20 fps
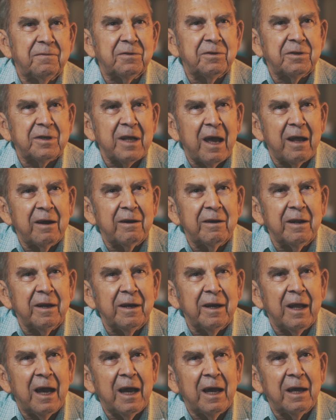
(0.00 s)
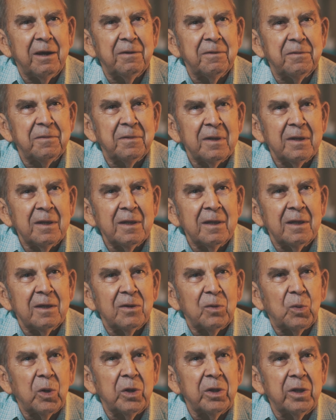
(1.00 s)
for Saturday night,
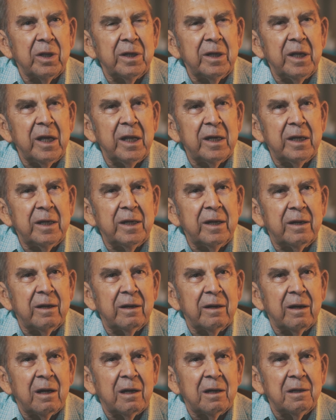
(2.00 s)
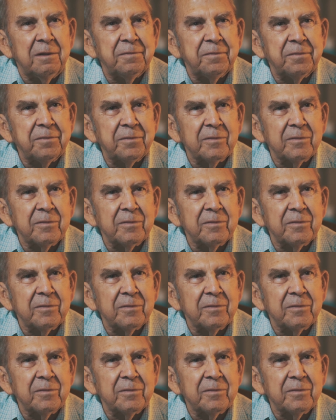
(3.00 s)
whether you needed it or not,